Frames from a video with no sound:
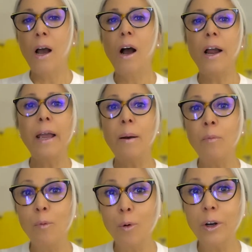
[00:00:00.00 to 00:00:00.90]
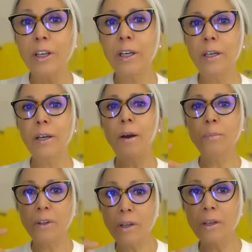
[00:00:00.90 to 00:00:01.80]
I am working, I'm
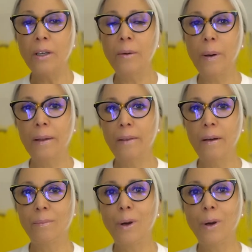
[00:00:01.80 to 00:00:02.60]
thinking about them.